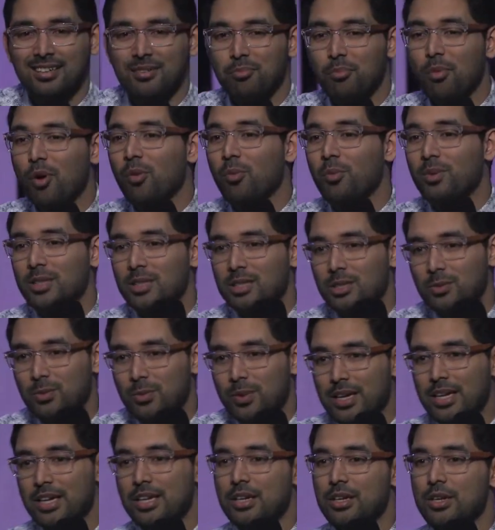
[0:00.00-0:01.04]
moments
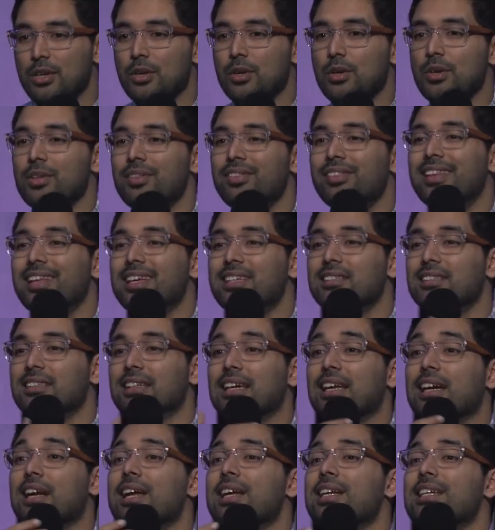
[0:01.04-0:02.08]
when there's
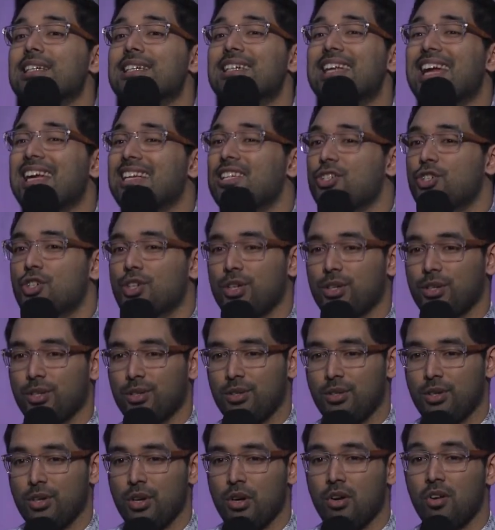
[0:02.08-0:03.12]
great danger
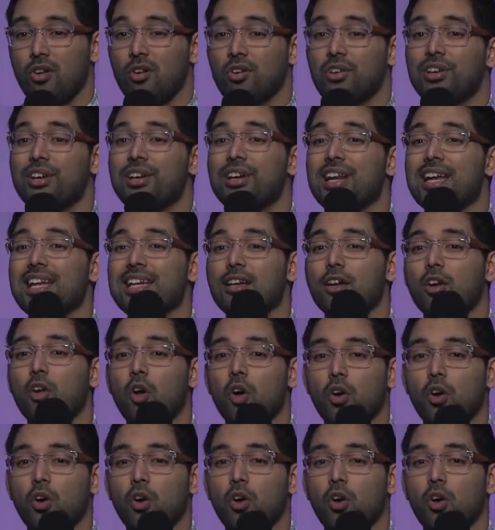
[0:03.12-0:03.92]
or great